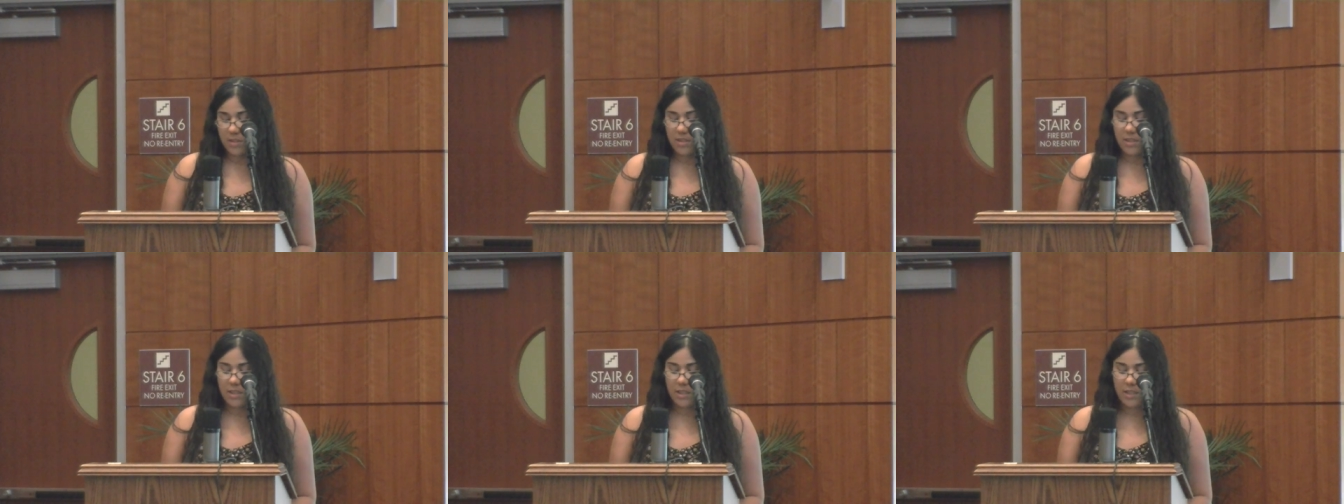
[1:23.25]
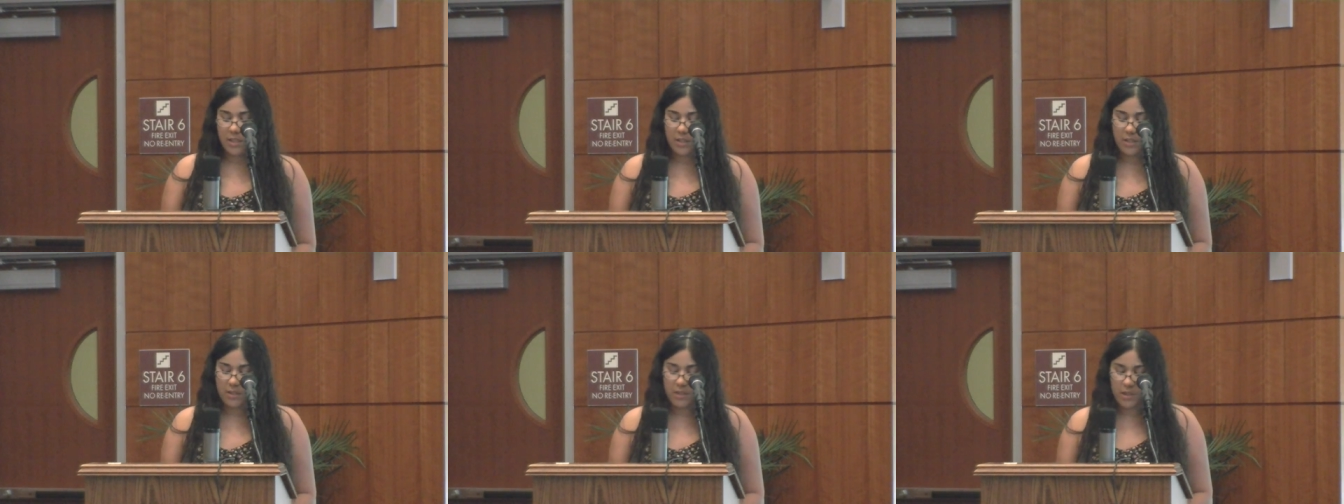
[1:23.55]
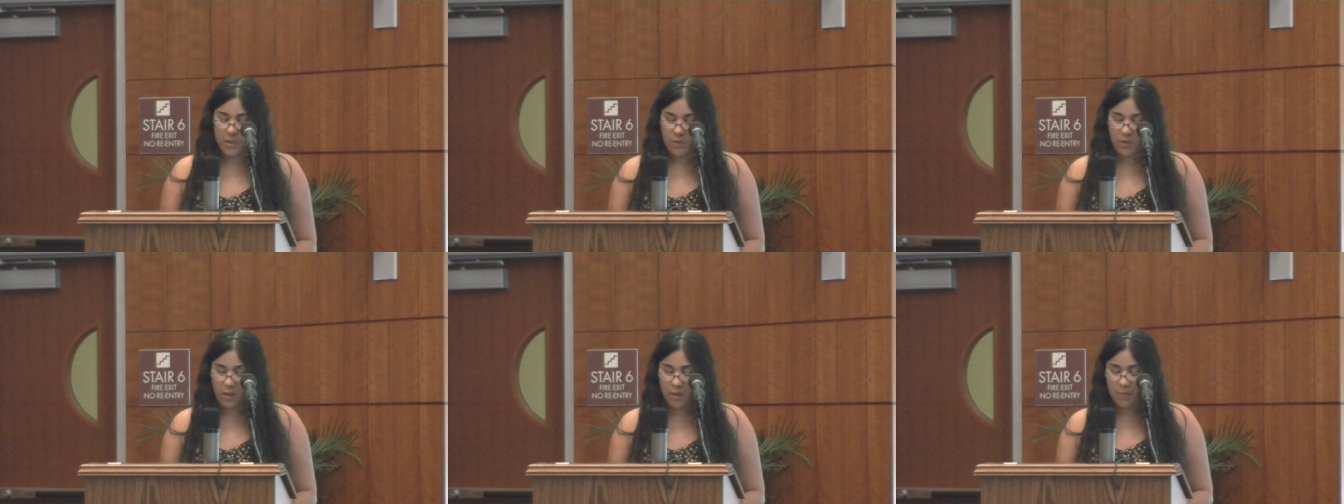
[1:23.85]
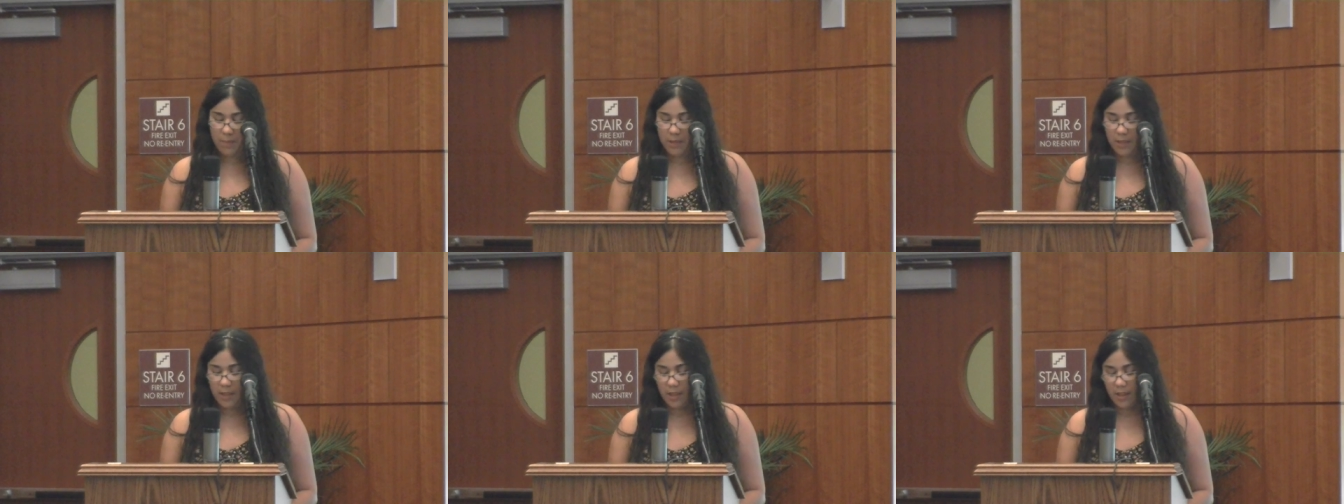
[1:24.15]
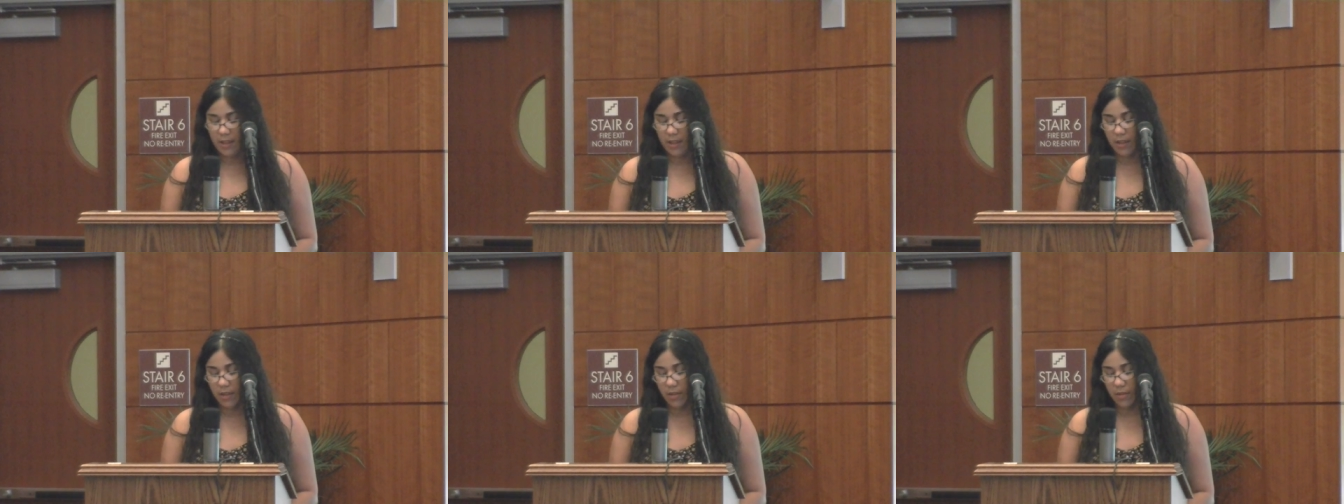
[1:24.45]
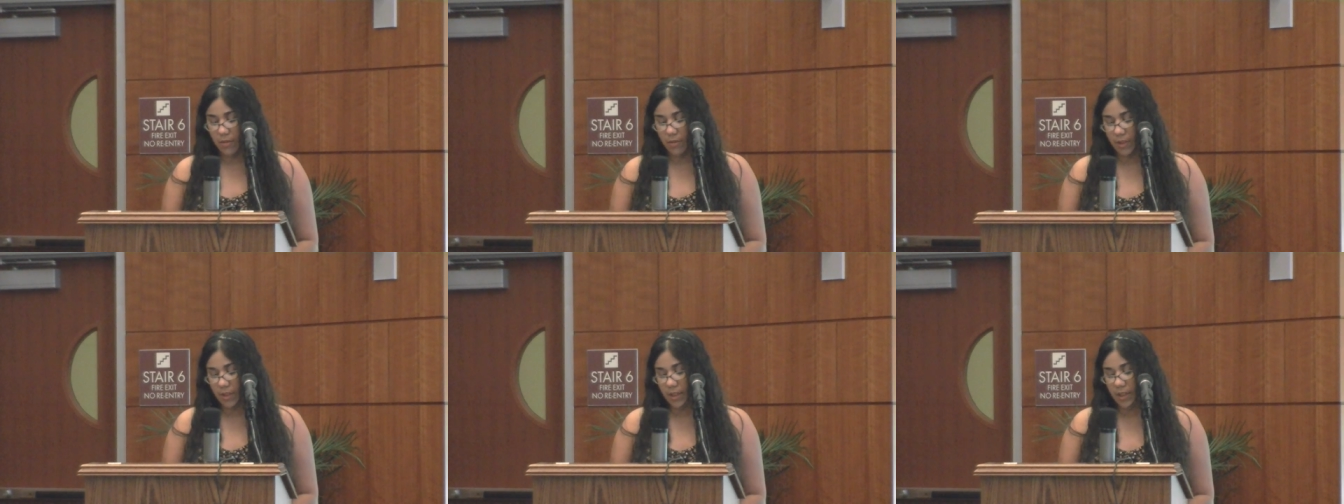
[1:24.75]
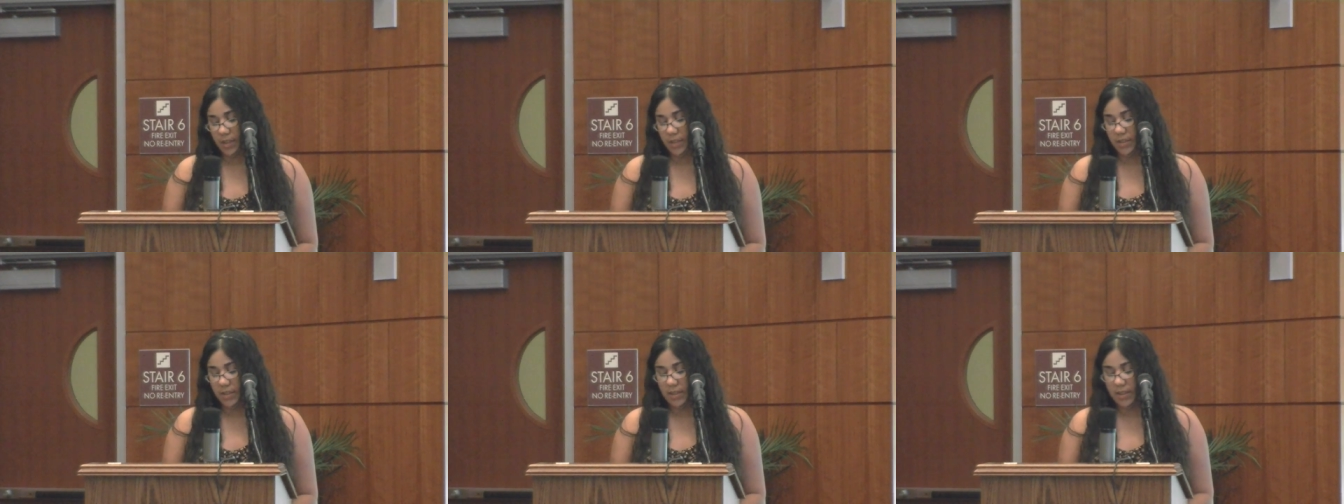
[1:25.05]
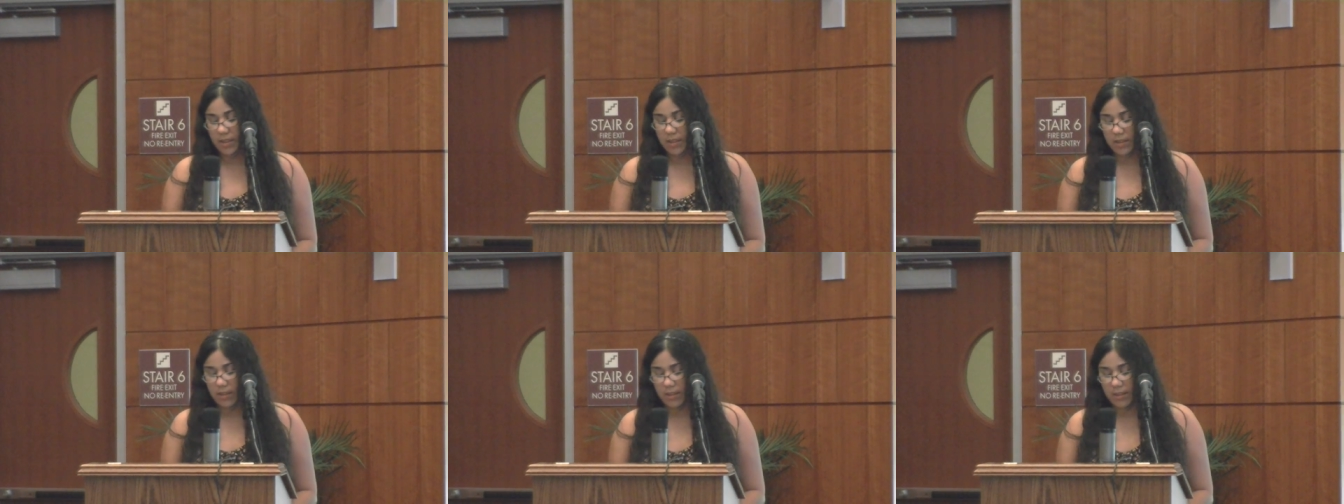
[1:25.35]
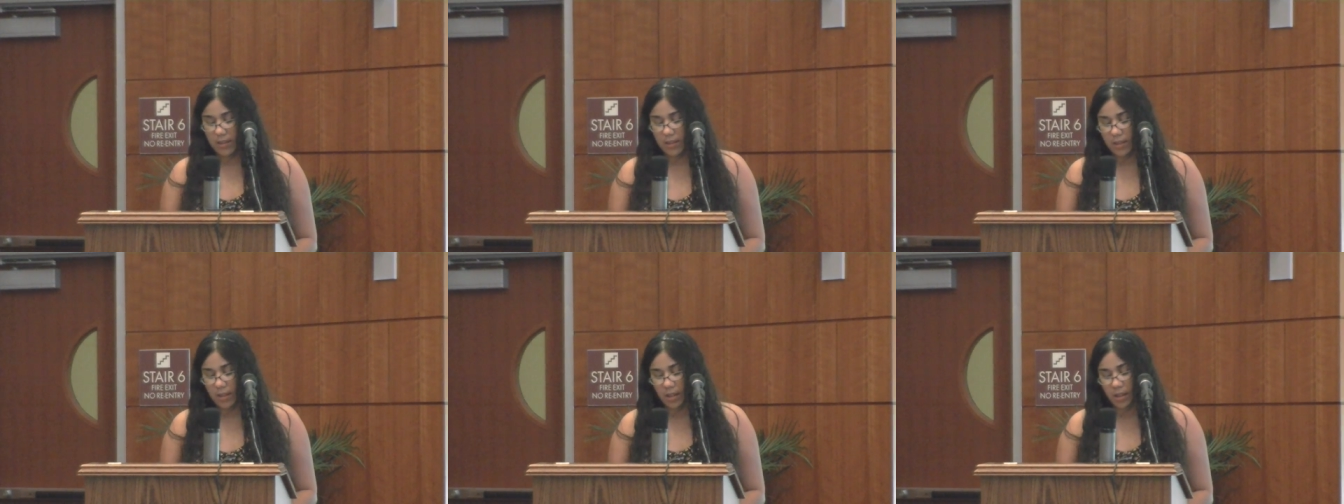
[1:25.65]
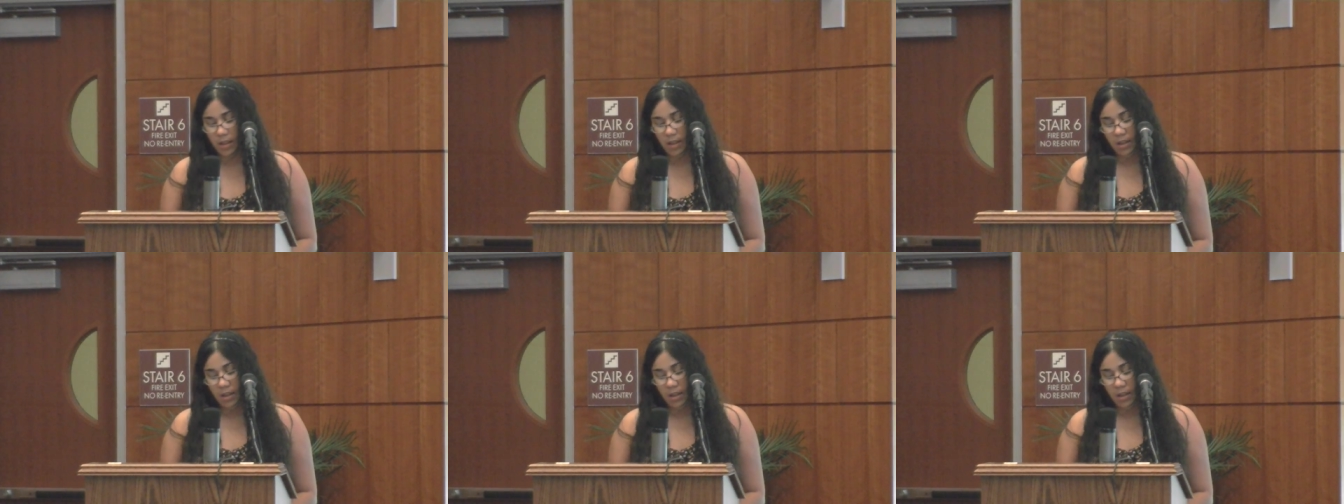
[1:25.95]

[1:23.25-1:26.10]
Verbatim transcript: seethe into our pleading, greedy senses.